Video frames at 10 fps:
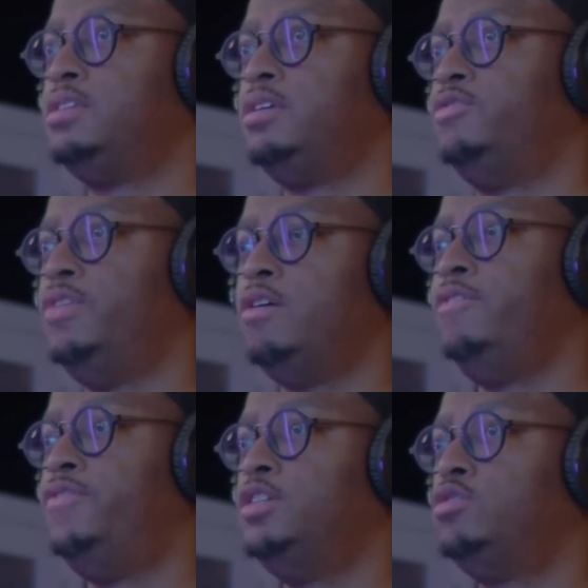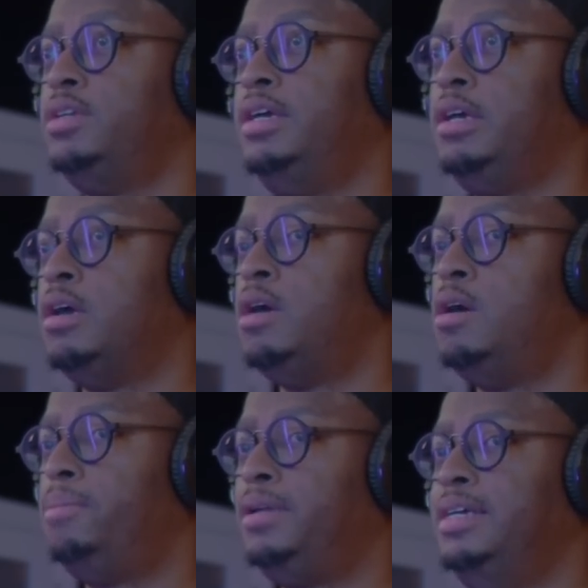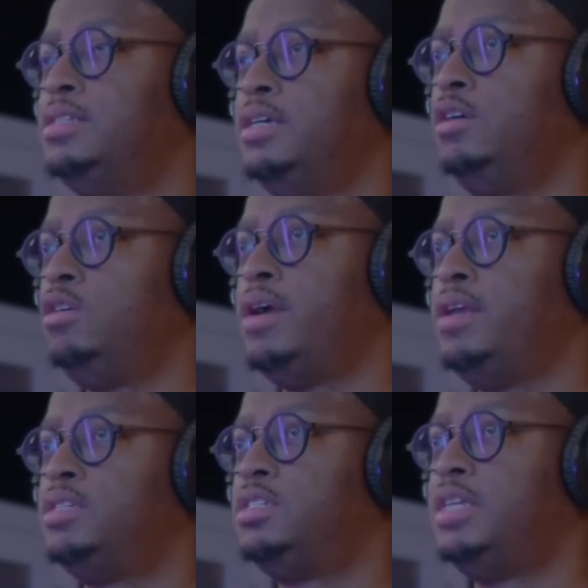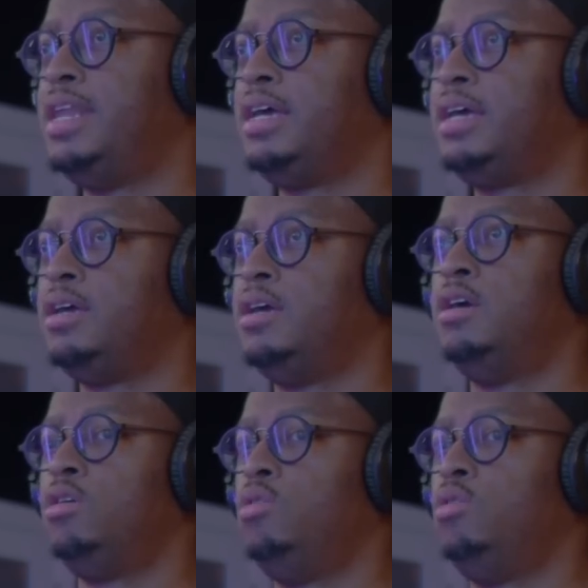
it's very visually pleasing, great aesthetic,